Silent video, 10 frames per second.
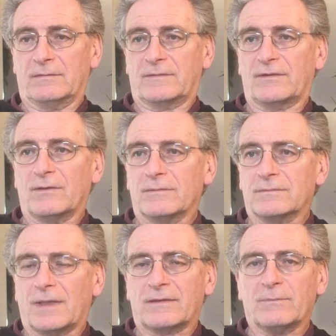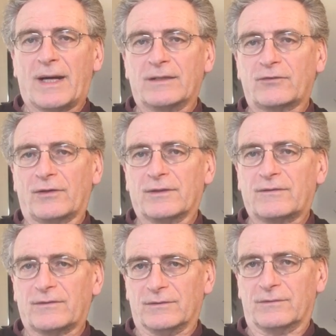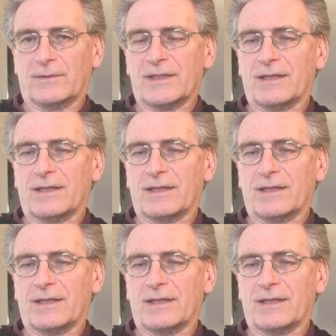So what are my choices?